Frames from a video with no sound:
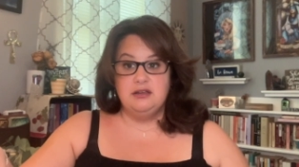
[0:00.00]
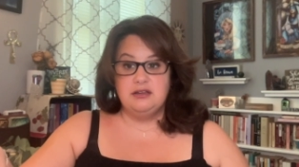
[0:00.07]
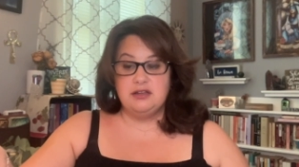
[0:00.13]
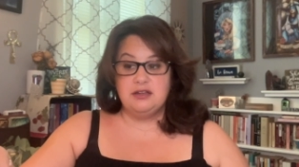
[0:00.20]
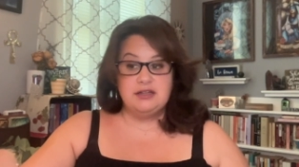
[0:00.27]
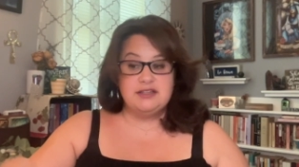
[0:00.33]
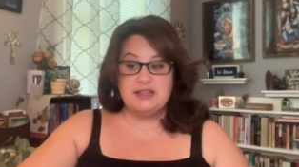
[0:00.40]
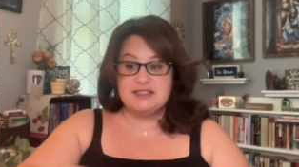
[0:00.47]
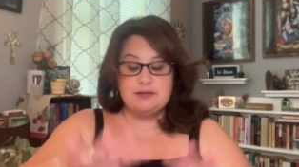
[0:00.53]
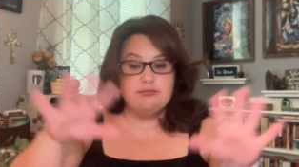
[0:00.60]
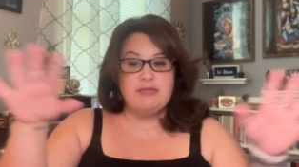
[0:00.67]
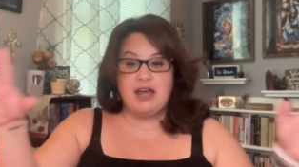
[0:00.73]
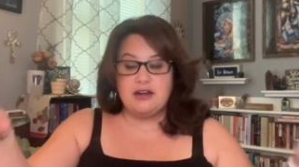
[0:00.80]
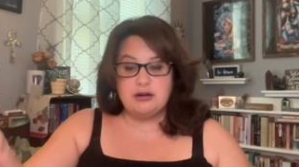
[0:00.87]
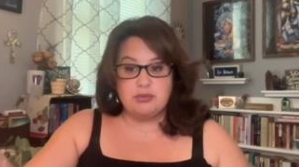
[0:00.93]
It doesn't
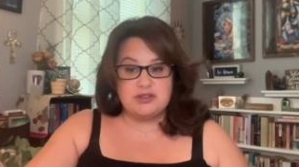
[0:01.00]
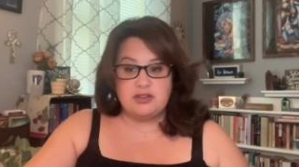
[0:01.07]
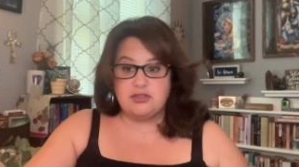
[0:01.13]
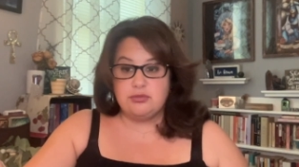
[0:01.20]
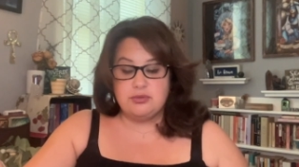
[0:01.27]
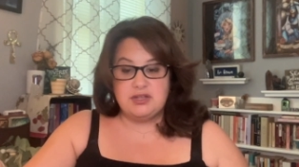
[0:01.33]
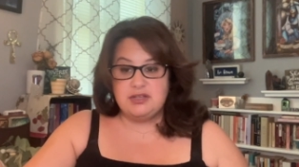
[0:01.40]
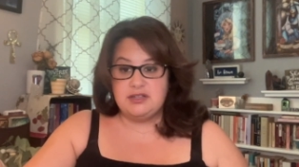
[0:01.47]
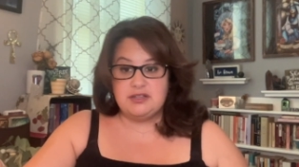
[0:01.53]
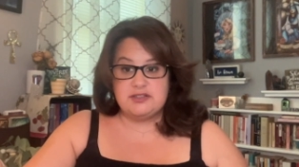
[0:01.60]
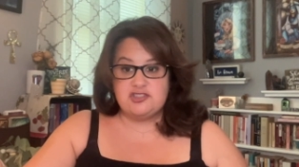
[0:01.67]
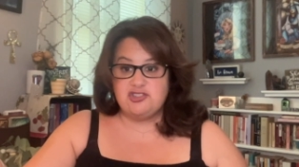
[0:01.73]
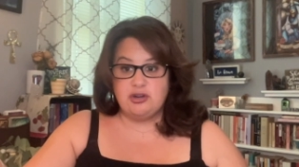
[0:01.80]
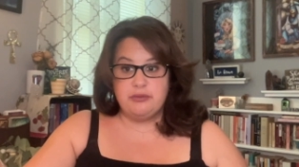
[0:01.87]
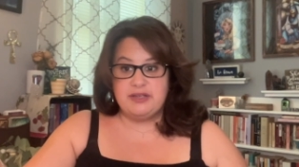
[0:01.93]
matter what the 3D
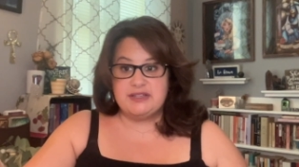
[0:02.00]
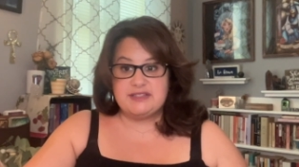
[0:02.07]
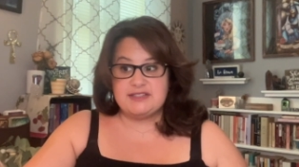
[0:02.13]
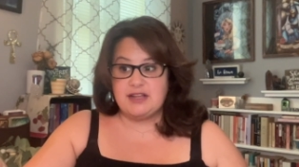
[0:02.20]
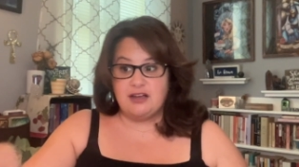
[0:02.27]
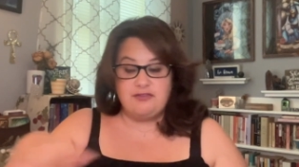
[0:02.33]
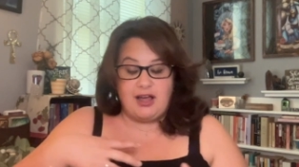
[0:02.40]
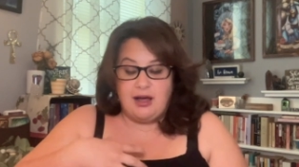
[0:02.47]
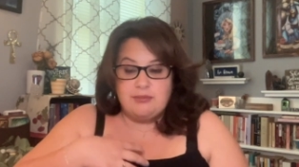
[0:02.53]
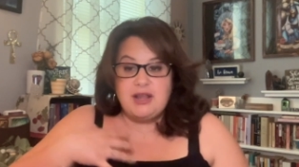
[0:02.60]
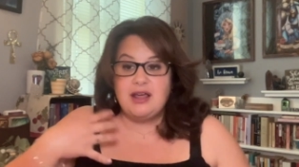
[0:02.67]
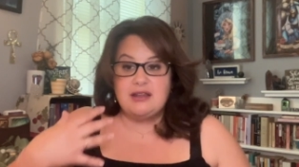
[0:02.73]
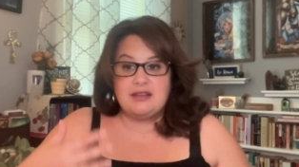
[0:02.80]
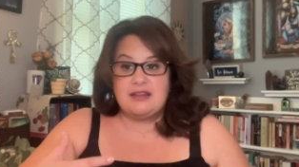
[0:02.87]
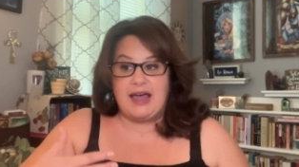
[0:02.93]
is showing itself. I'm
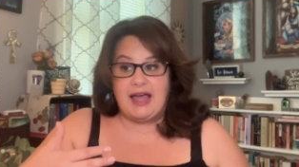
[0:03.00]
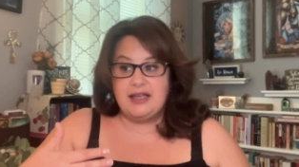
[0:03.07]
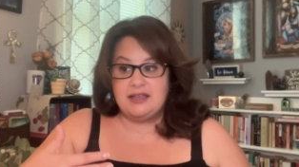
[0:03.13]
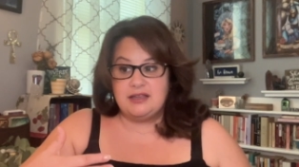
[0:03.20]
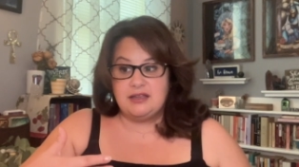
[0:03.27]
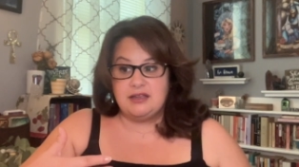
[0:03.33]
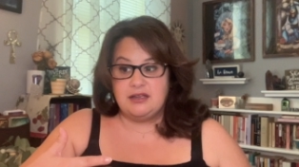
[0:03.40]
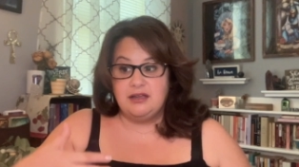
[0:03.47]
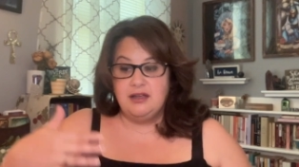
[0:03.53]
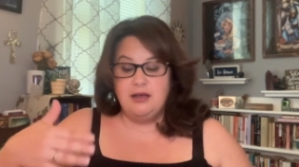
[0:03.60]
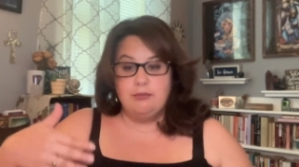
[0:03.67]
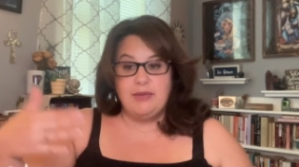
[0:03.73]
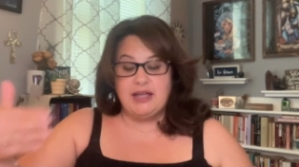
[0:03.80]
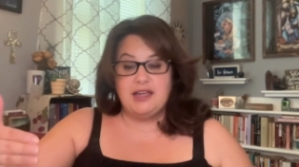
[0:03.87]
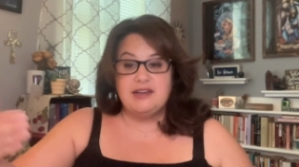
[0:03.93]
not lacking
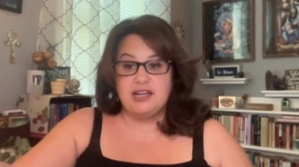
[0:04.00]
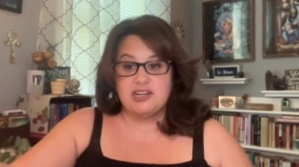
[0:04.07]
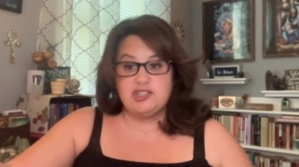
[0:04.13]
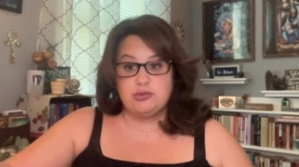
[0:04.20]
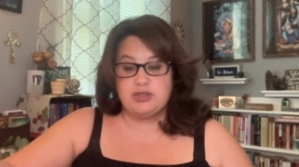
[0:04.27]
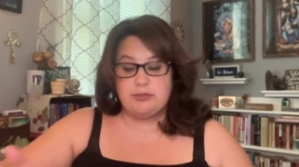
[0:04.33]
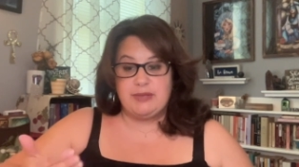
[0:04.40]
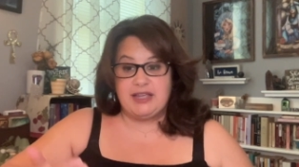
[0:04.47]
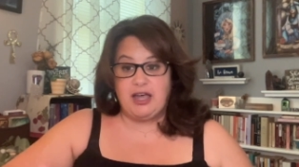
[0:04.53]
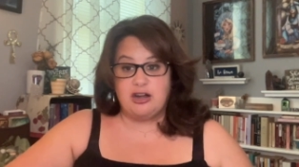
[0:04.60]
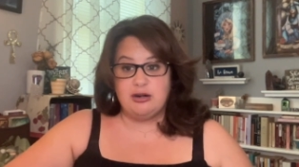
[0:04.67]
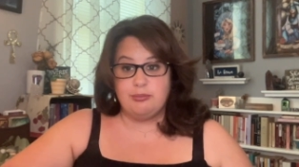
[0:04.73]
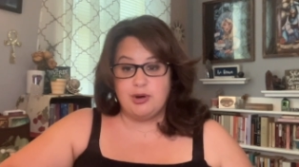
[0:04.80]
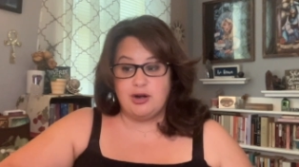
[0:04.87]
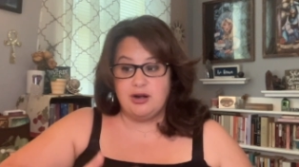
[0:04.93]
my connection with my
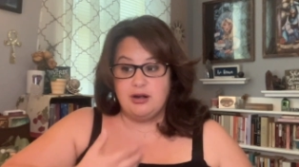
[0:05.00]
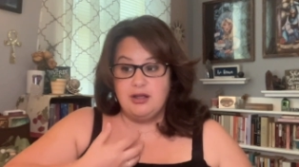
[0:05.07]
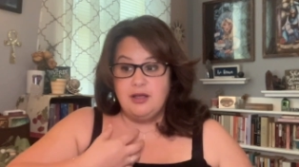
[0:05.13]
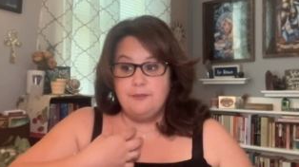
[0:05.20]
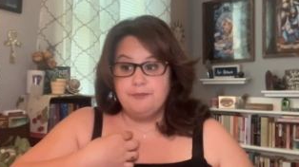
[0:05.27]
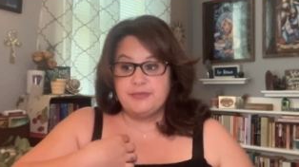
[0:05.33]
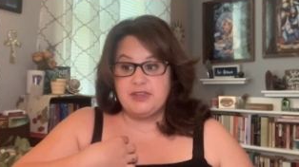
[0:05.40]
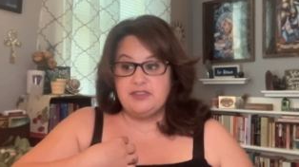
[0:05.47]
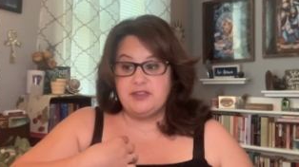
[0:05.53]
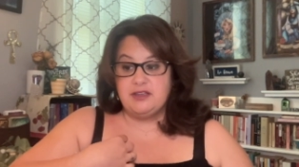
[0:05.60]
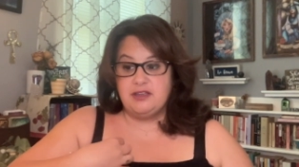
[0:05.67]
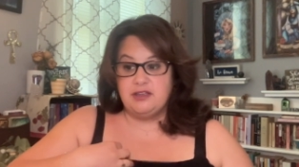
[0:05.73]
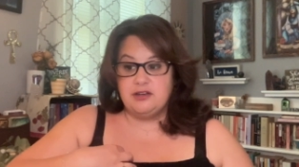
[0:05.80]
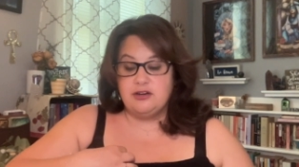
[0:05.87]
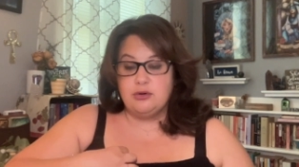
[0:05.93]
counterpart.
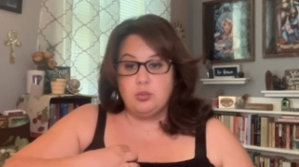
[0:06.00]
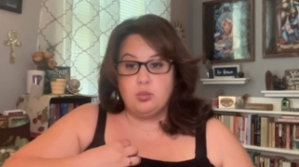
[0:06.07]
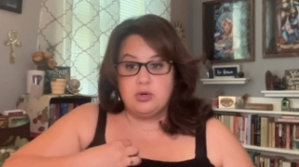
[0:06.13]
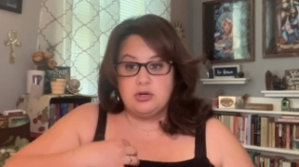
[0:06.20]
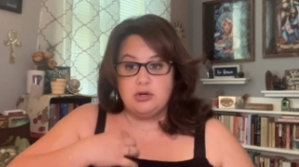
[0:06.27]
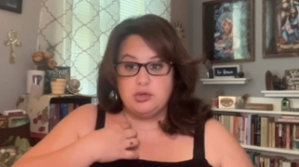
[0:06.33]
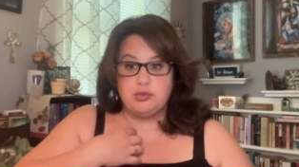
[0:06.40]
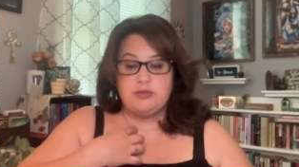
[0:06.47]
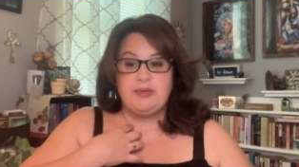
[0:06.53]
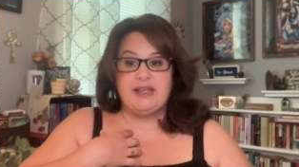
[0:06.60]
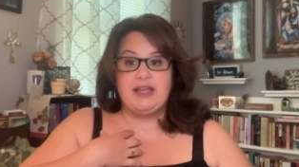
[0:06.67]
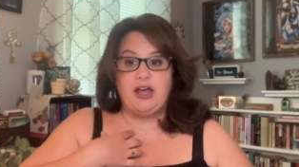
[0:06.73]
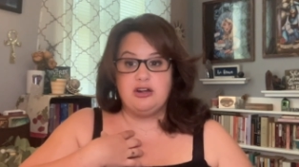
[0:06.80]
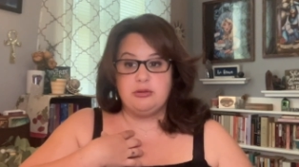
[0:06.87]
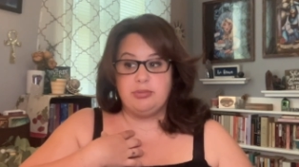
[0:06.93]
The inner world with my
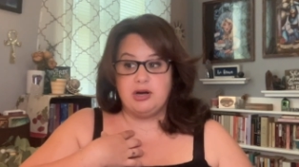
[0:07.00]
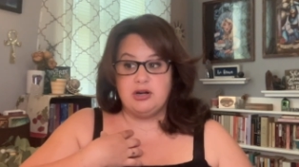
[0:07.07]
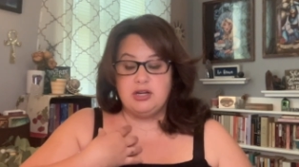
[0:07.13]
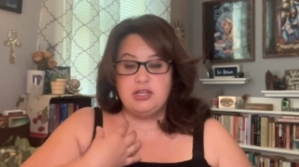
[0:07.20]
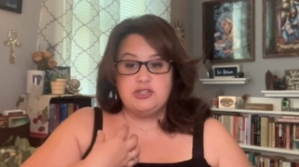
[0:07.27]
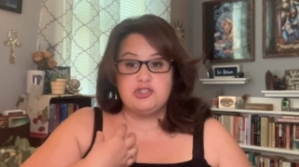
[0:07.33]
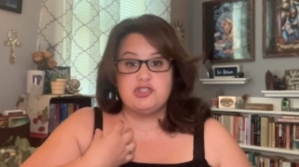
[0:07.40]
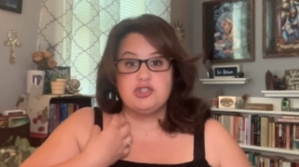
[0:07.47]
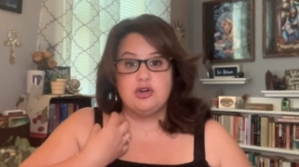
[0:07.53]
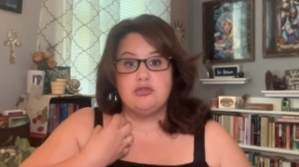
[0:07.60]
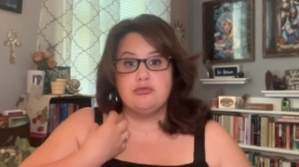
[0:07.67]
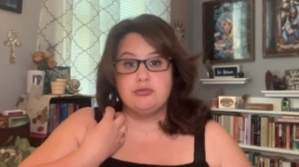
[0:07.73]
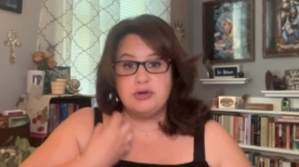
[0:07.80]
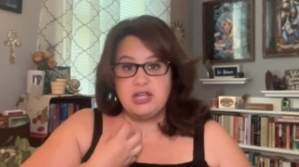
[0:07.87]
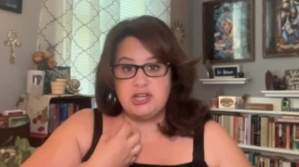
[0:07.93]
counterpart is so
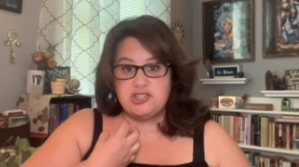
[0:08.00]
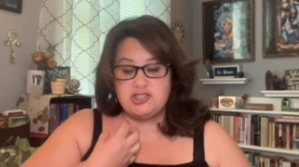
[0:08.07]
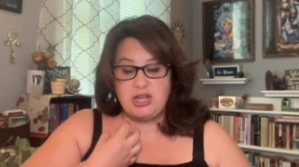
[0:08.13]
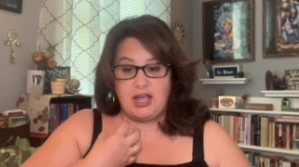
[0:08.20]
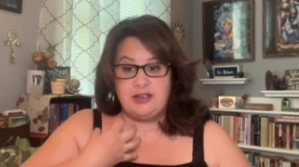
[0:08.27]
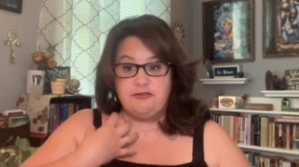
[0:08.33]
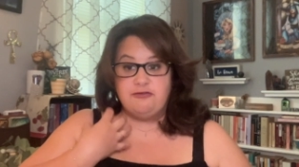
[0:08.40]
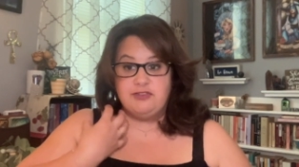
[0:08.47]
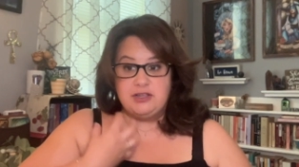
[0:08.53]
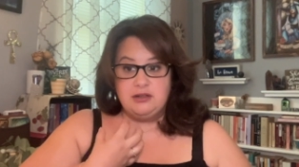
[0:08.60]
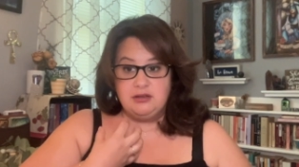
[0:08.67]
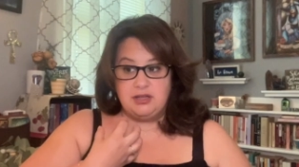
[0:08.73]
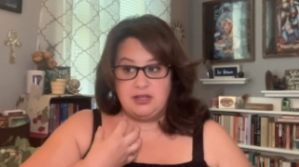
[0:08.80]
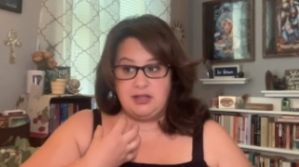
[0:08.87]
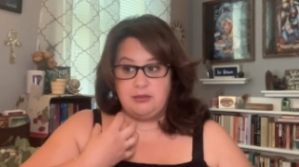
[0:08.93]
rich. I
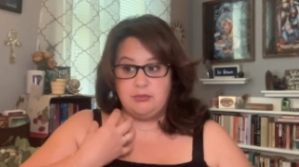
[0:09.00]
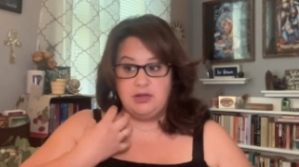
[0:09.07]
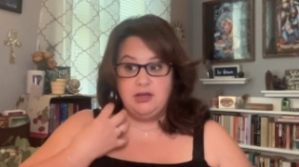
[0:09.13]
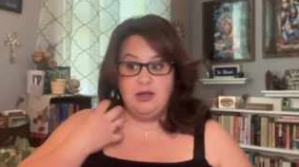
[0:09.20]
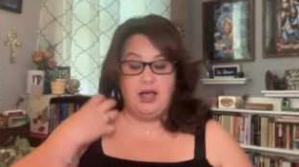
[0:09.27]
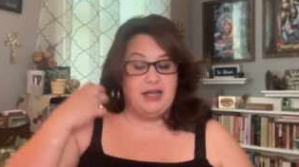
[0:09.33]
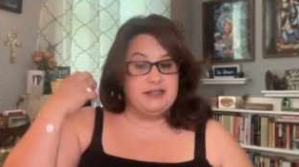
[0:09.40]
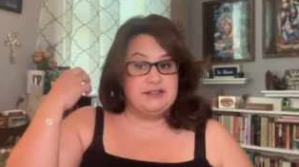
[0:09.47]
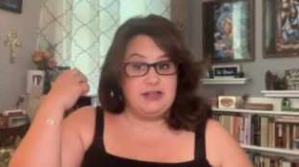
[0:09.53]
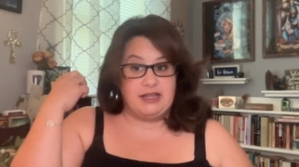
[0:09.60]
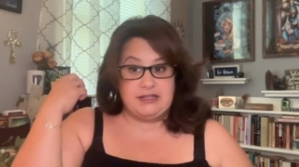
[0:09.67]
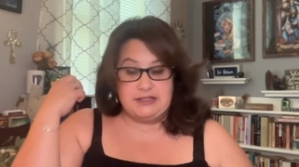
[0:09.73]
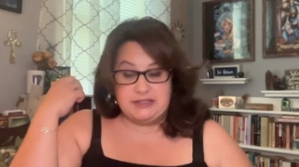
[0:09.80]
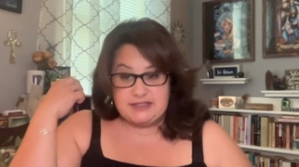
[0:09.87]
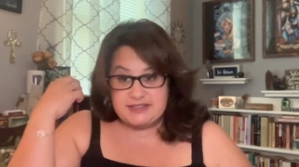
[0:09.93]
feel him.
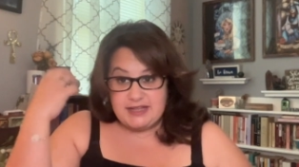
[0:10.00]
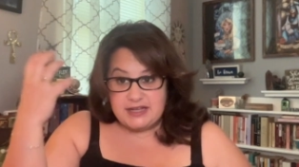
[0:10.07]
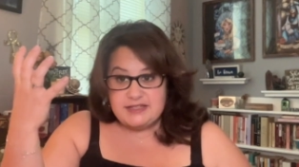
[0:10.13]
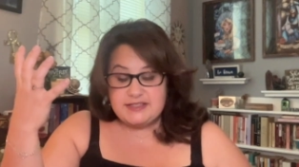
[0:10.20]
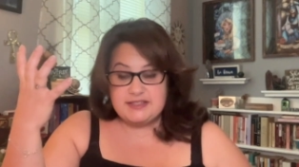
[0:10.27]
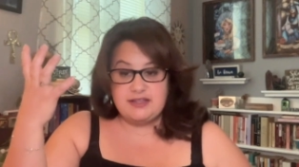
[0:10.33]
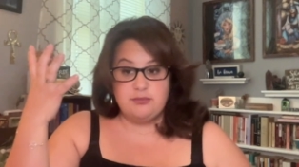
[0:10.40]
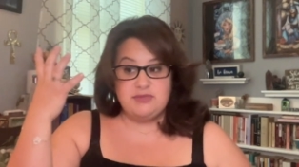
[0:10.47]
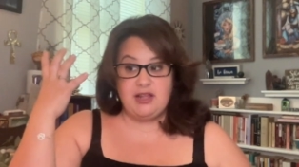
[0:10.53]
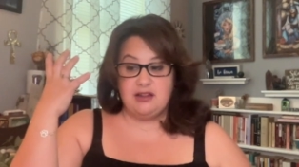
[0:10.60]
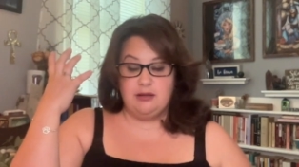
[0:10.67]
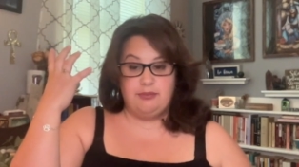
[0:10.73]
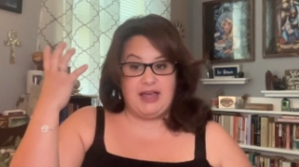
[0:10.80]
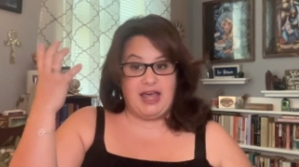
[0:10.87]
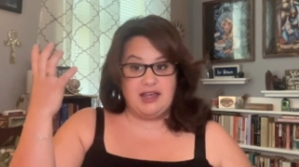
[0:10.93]
I sense him
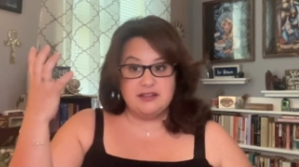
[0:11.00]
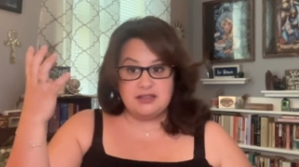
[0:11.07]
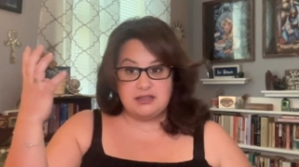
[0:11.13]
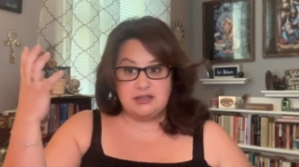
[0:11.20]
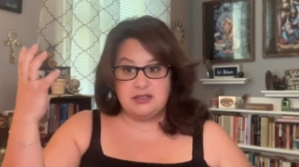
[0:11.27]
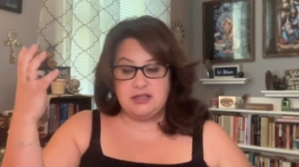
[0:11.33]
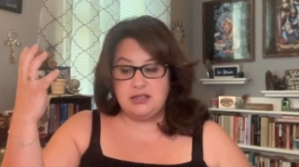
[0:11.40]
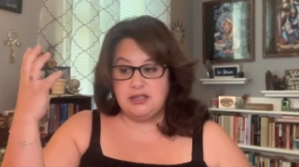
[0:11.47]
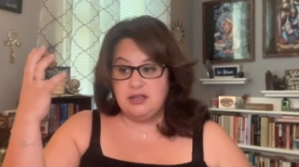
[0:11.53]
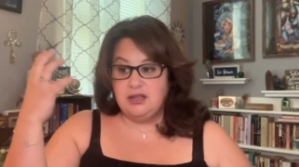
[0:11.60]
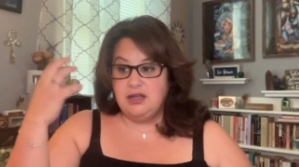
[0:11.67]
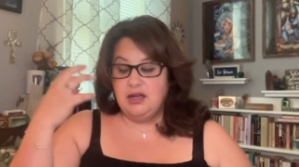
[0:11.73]
telepathically.